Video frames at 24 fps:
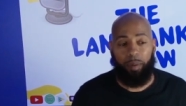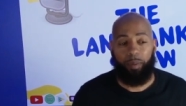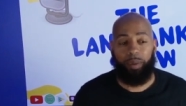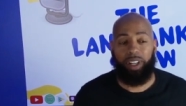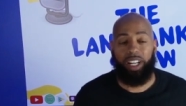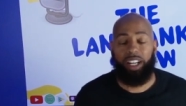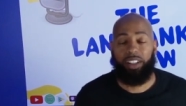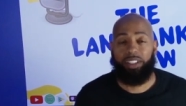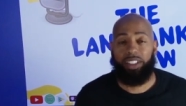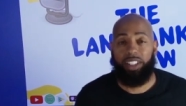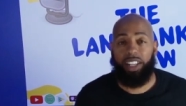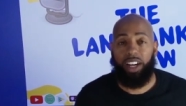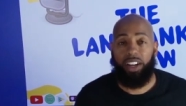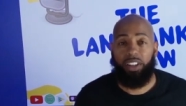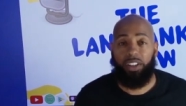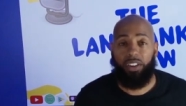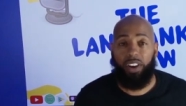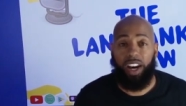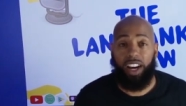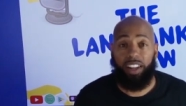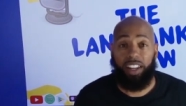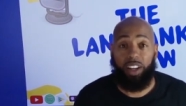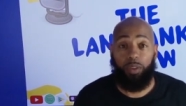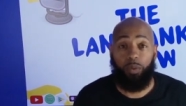But I'll tell you
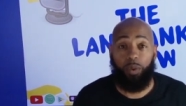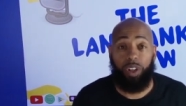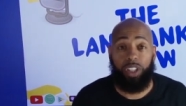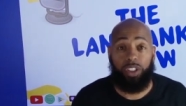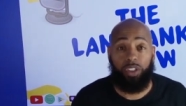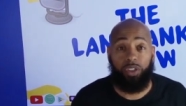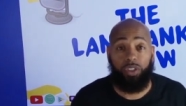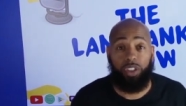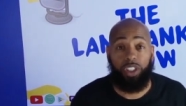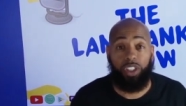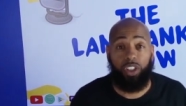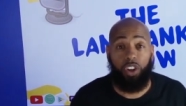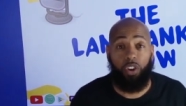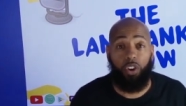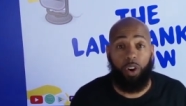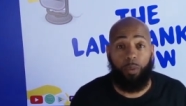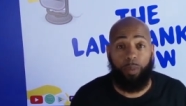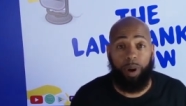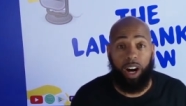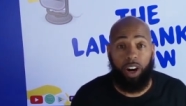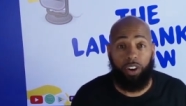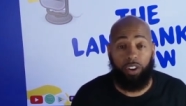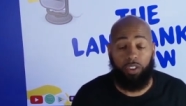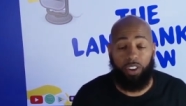how they want you to go
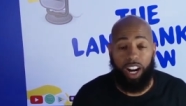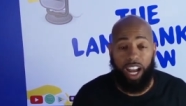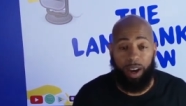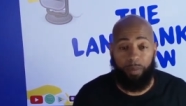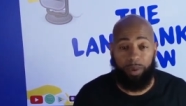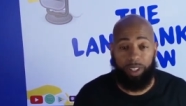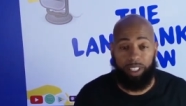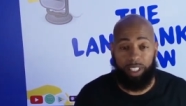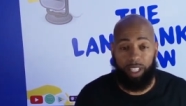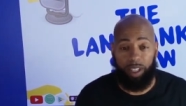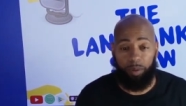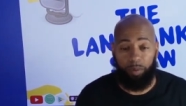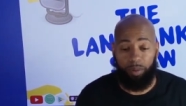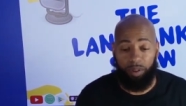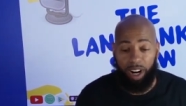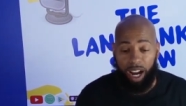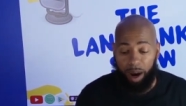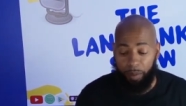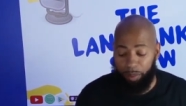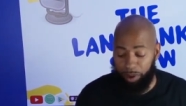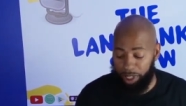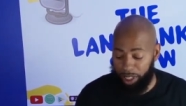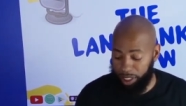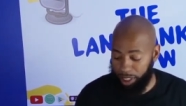about grabbing their
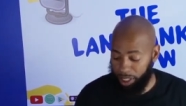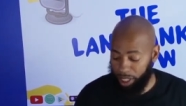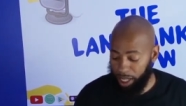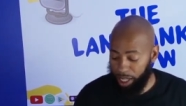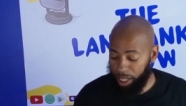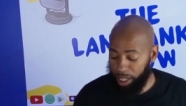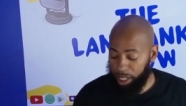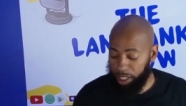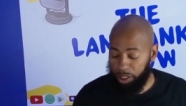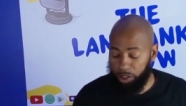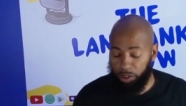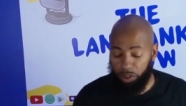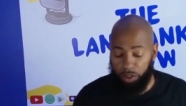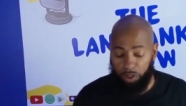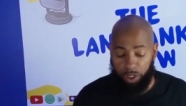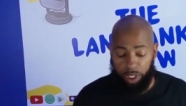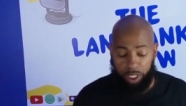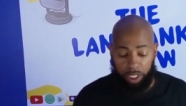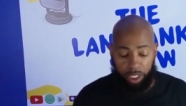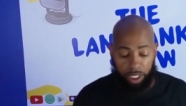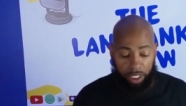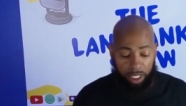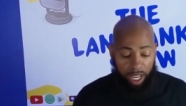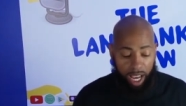properties. So you
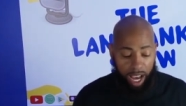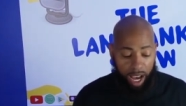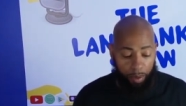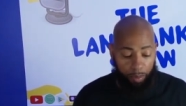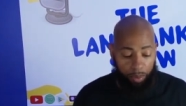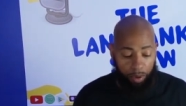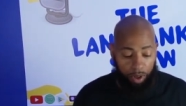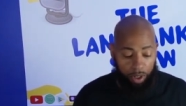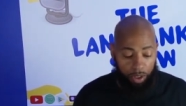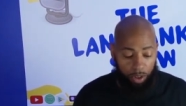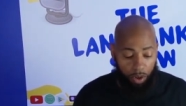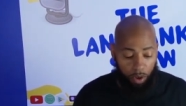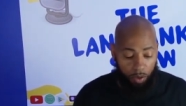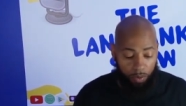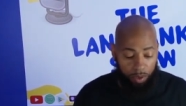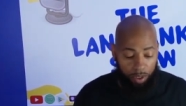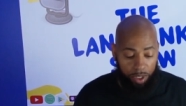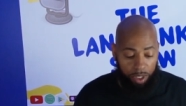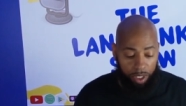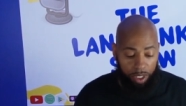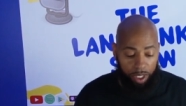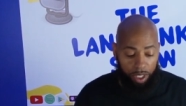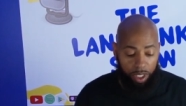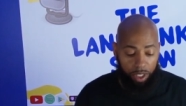can just hop on over
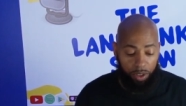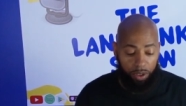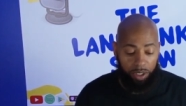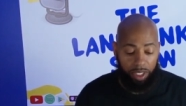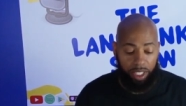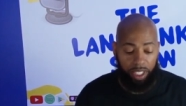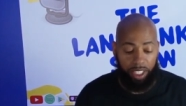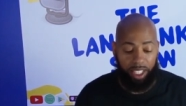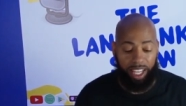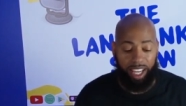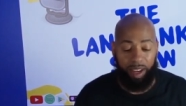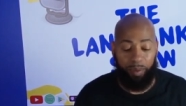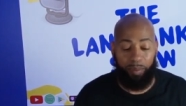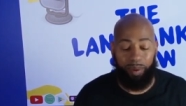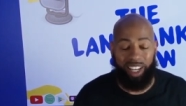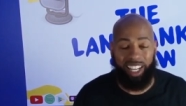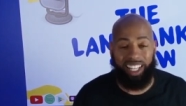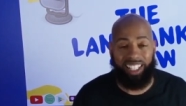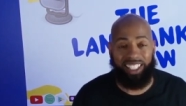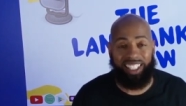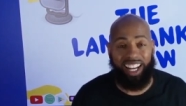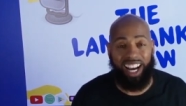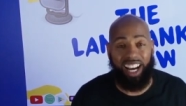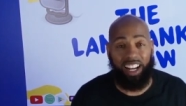to the
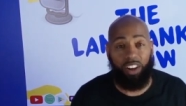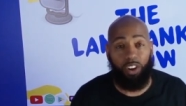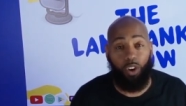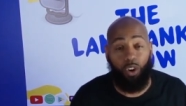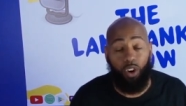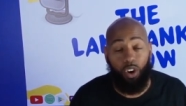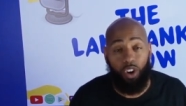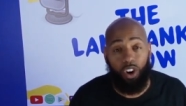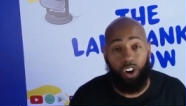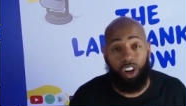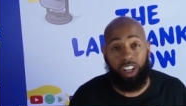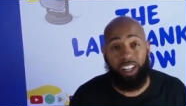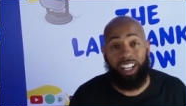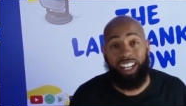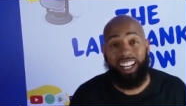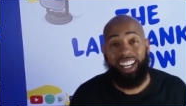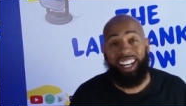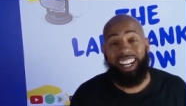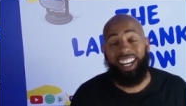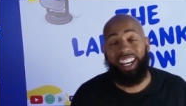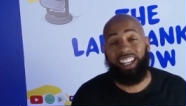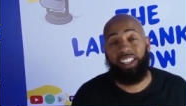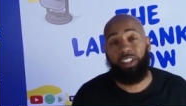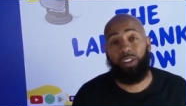HoustonLandBank.org
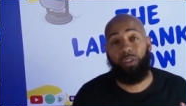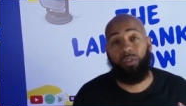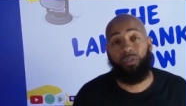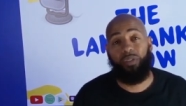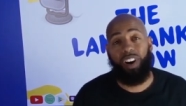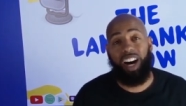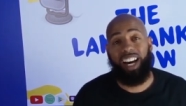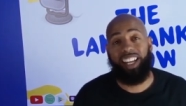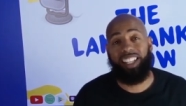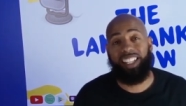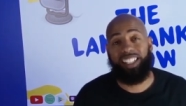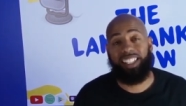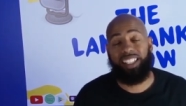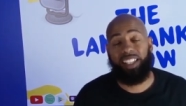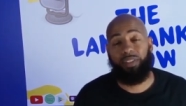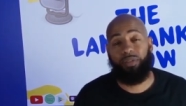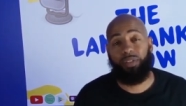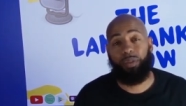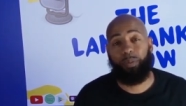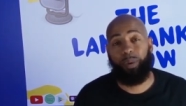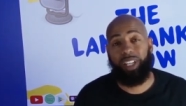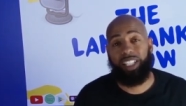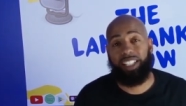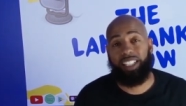and you'll find this
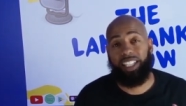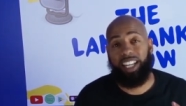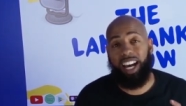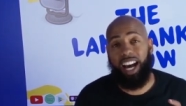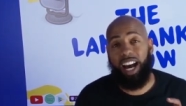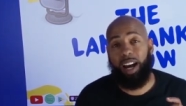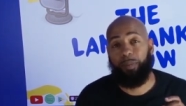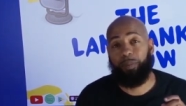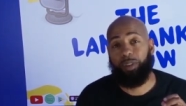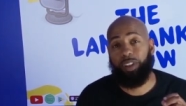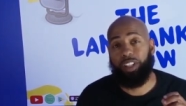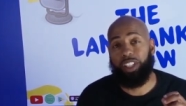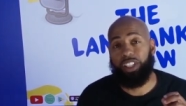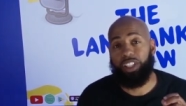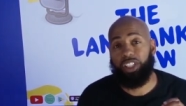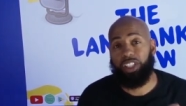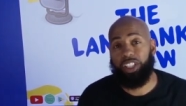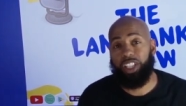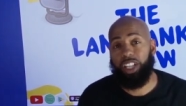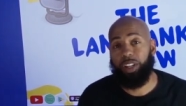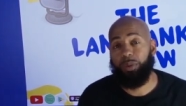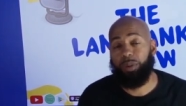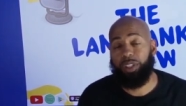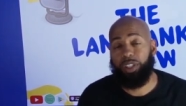information that I'm going to
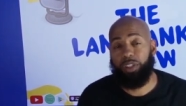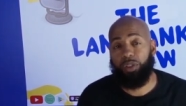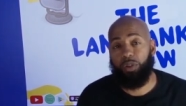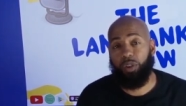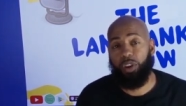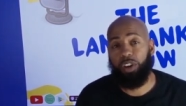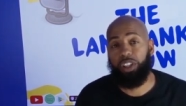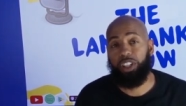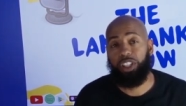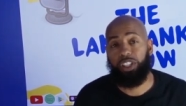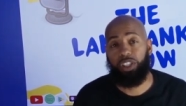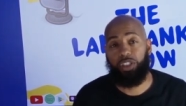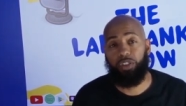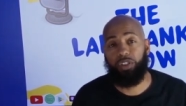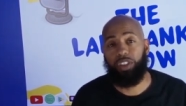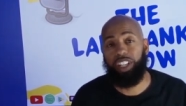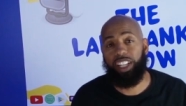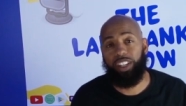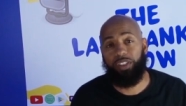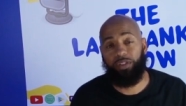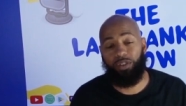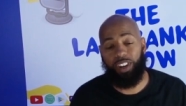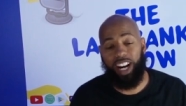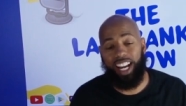share with you on the
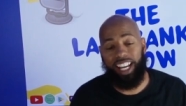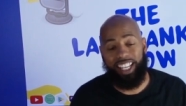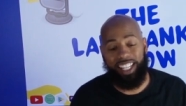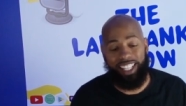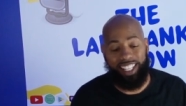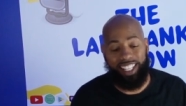screen right